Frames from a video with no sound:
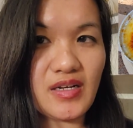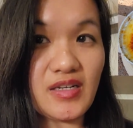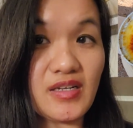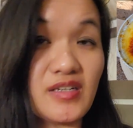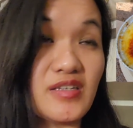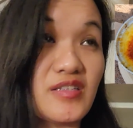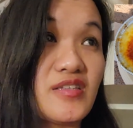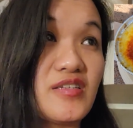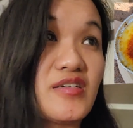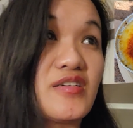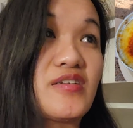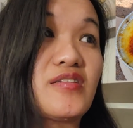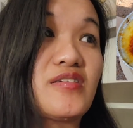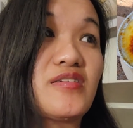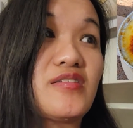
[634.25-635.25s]
I
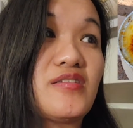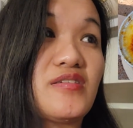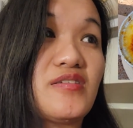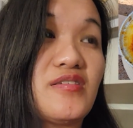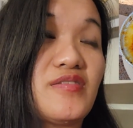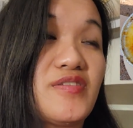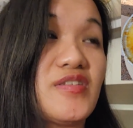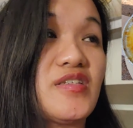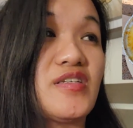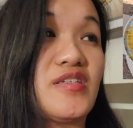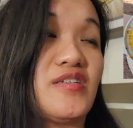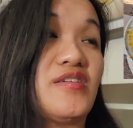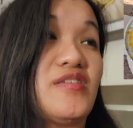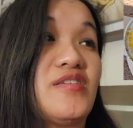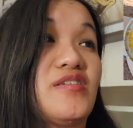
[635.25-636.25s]
think after
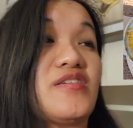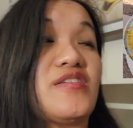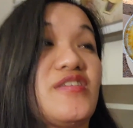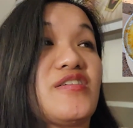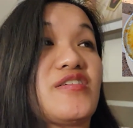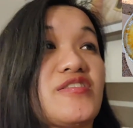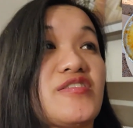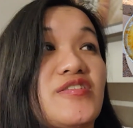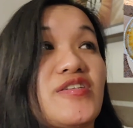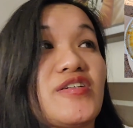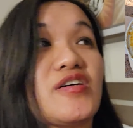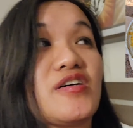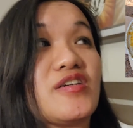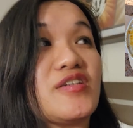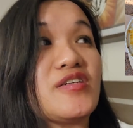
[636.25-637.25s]
that, I think I actually
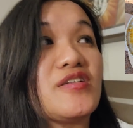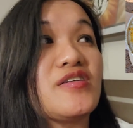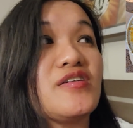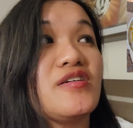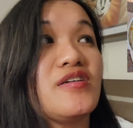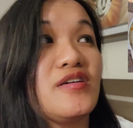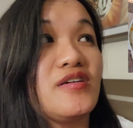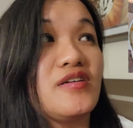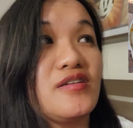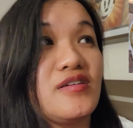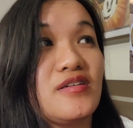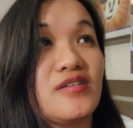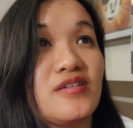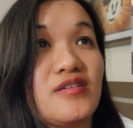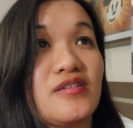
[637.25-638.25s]
got
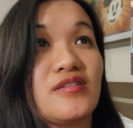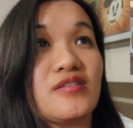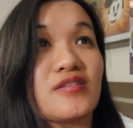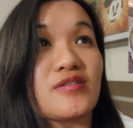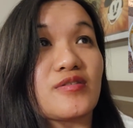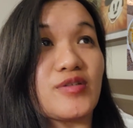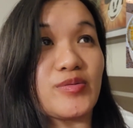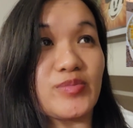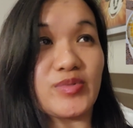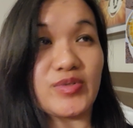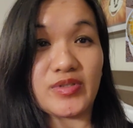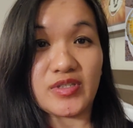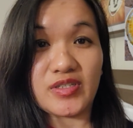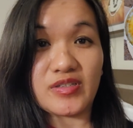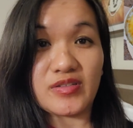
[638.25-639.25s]
the creme
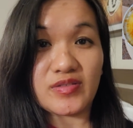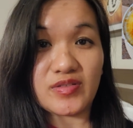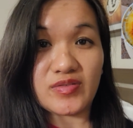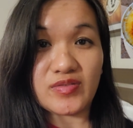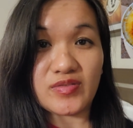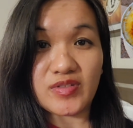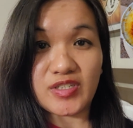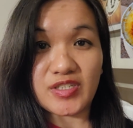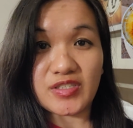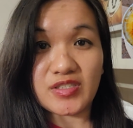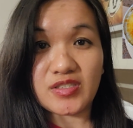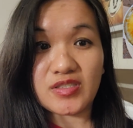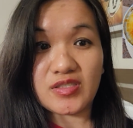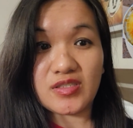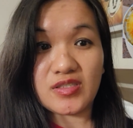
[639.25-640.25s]
brulee from
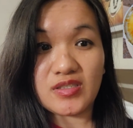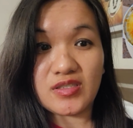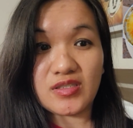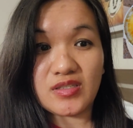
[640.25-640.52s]
France.